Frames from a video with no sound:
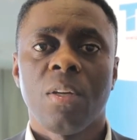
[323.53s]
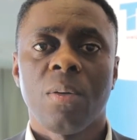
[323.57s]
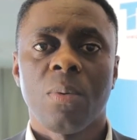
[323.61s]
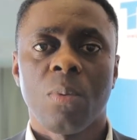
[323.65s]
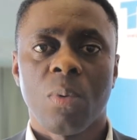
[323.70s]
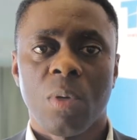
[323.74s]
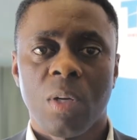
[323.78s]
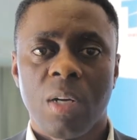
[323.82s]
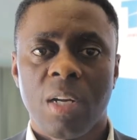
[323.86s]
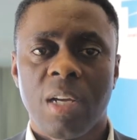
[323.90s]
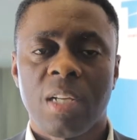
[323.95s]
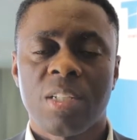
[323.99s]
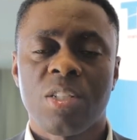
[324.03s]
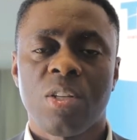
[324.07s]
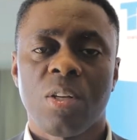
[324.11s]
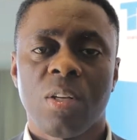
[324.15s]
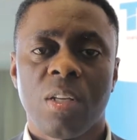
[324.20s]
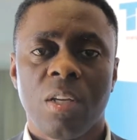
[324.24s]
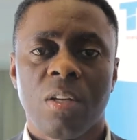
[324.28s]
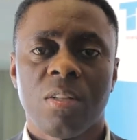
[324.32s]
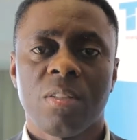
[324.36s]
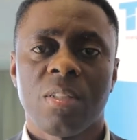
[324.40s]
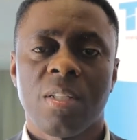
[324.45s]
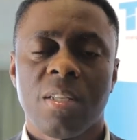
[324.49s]
will
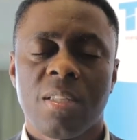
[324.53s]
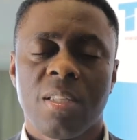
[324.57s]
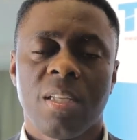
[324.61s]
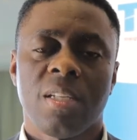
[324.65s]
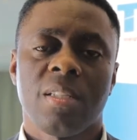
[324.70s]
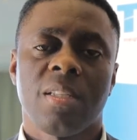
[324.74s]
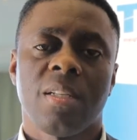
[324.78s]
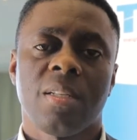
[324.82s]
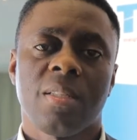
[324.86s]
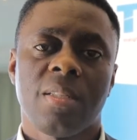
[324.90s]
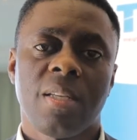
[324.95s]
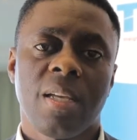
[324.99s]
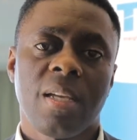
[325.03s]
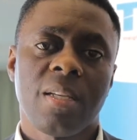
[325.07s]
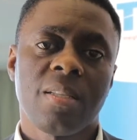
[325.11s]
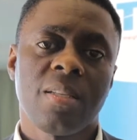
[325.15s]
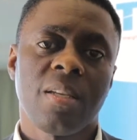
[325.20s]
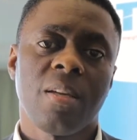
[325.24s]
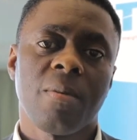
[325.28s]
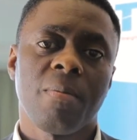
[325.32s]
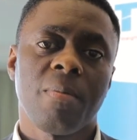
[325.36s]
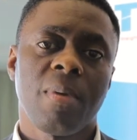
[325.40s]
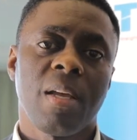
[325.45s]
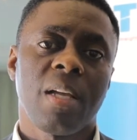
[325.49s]
actually understand that
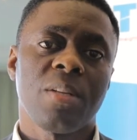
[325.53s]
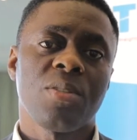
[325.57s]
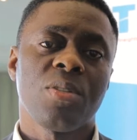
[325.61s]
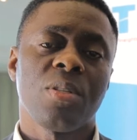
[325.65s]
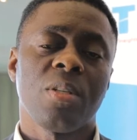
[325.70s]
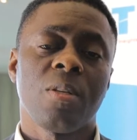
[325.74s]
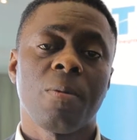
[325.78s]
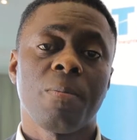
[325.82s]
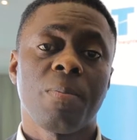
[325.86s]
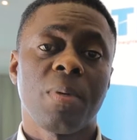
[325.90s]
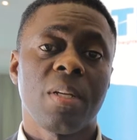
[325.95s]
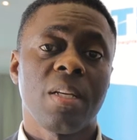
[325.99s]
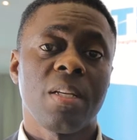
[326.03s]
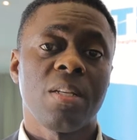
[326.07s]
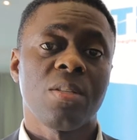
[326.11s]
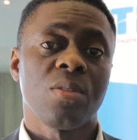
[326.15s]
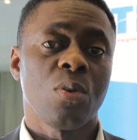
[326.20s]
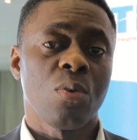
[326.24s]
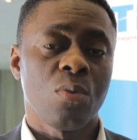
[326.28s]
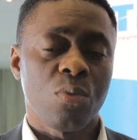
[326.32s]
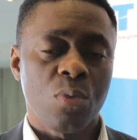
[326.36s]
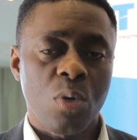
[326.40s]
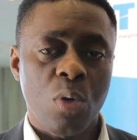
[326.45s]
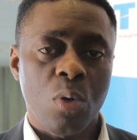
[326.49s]
Texem actually plays
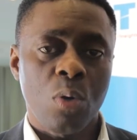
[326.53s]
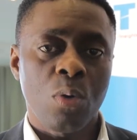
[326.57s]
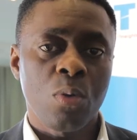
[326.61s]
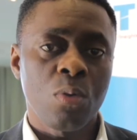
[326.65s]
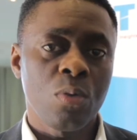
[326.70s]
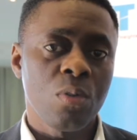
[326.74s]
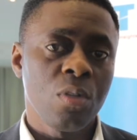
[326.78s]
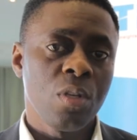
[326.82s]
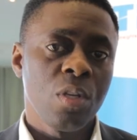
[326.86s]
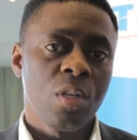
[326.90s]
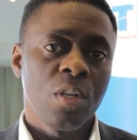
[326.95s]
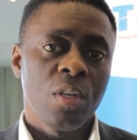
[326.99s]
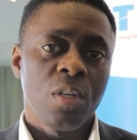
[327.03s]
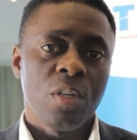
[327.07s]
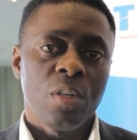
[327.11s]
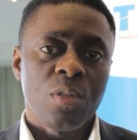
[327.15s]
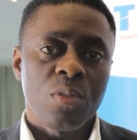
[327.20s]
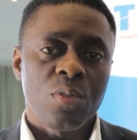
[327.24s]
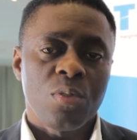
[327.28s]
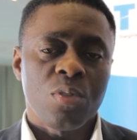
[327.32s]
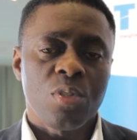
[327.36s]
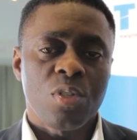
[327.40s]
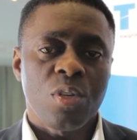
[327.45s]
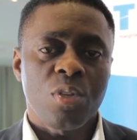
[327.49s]
a role
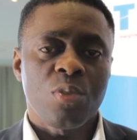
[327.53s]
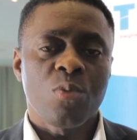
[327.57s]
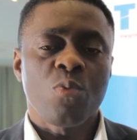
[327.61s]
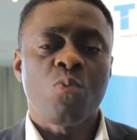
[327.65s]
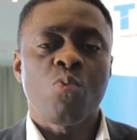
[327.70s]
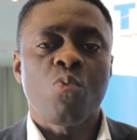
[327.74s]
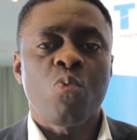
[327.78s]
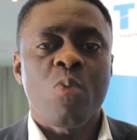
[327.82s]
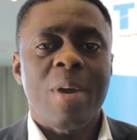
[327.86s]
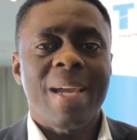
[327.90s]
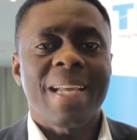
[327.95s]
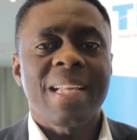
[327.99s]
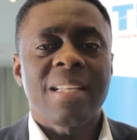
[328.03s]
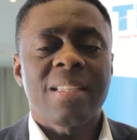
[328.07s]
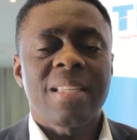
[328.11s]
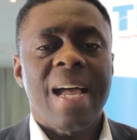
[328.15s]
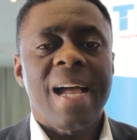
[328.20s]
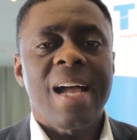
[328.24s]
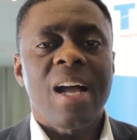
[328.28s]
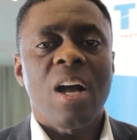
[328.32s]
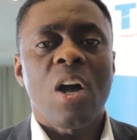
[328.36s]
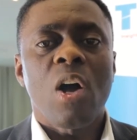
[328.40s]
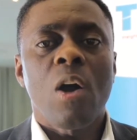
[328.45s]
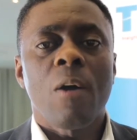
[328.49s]
to just wake
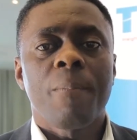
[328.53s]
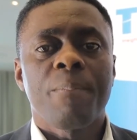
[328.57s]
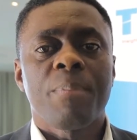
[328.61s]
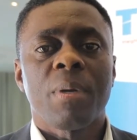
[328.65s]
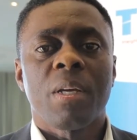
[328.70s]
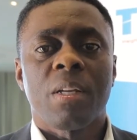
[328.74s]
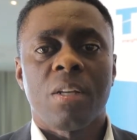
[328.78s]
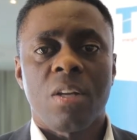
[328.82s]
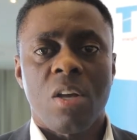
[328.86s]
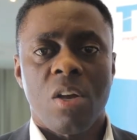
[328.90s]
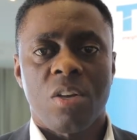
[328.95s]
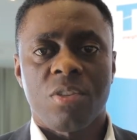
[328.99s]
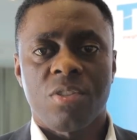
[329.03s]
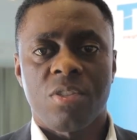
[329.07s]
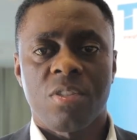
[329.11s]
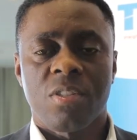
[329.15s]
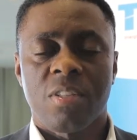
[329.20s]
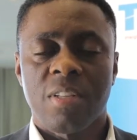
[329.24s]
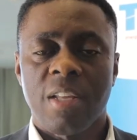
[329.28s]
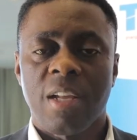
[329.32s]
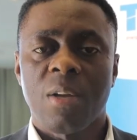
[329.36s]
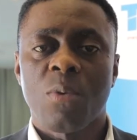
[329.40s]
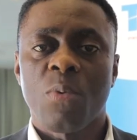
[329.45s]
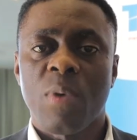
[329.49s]
that up in
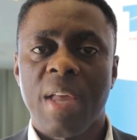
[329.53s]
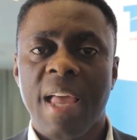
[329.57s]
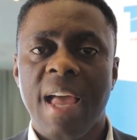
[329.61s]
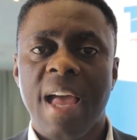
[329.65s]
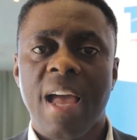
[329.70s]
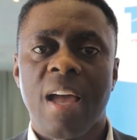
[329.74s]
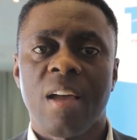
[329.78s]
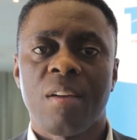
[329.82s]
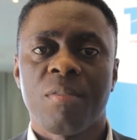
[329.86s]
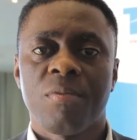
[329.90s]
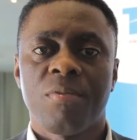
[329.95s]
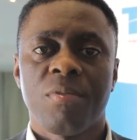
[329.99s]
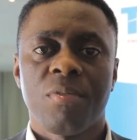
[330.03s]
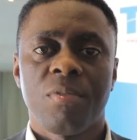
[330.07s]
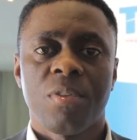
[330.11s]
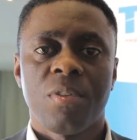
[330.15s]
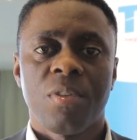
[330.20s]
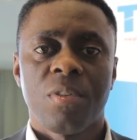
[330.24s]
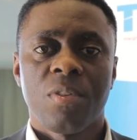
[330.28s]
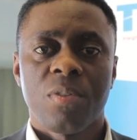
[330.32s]
us that we have,